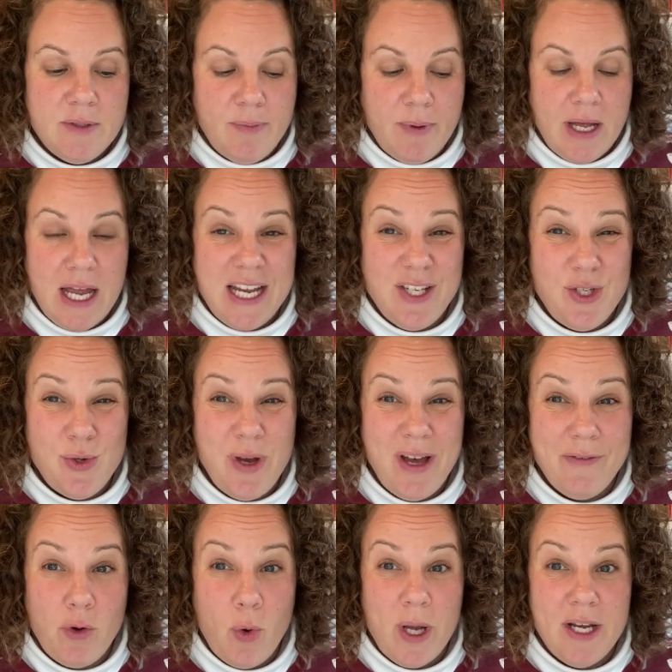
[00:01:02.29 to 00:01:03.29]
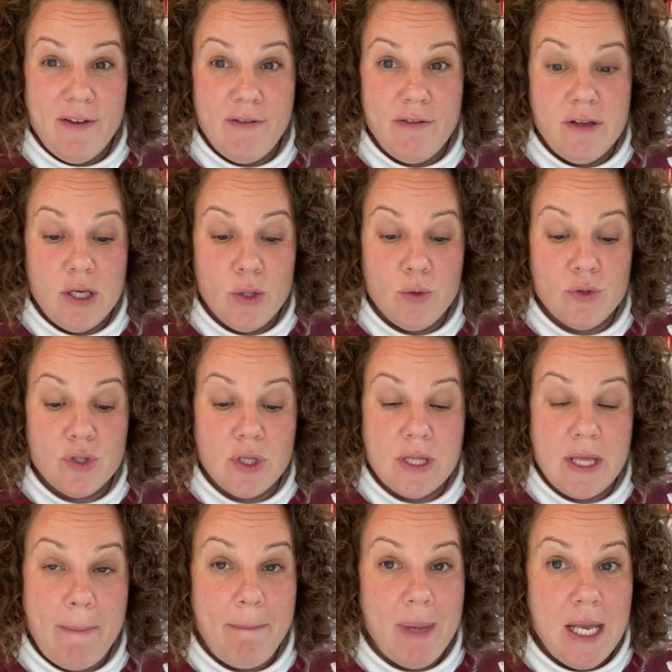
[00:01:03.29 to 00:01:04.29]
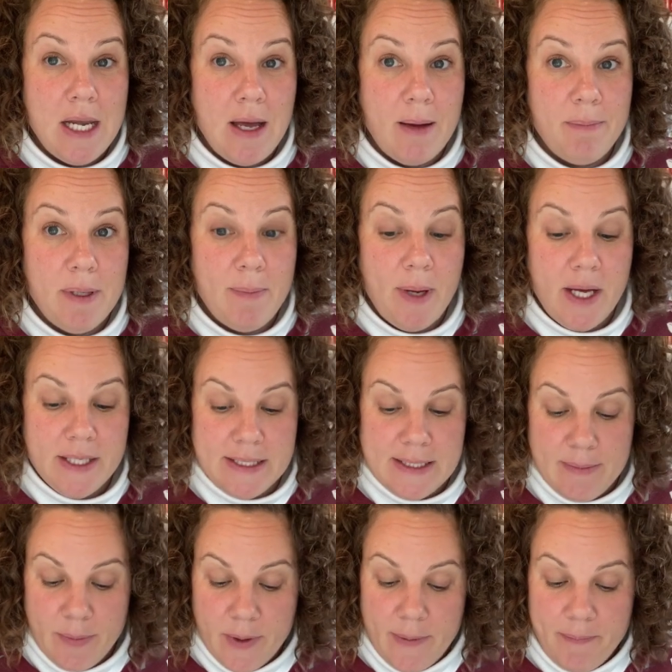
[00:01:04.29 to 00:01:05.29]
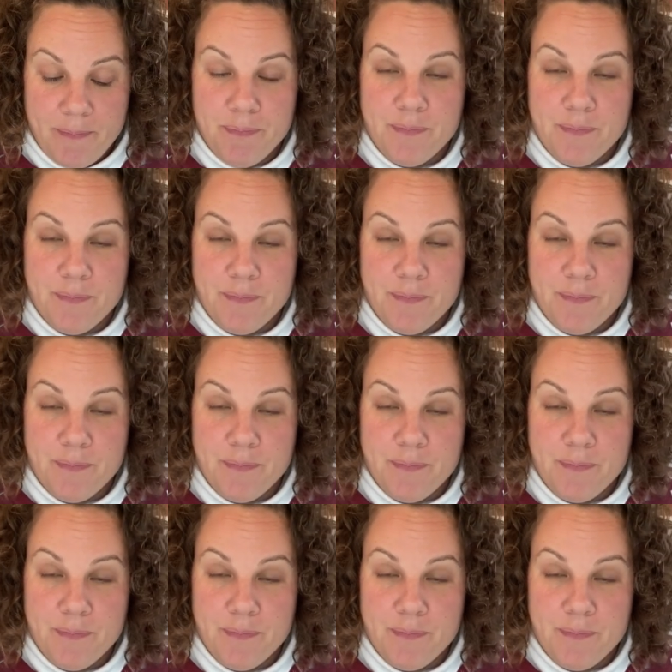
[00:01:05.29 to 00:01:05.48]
but I do have quite a few, so may not be possible.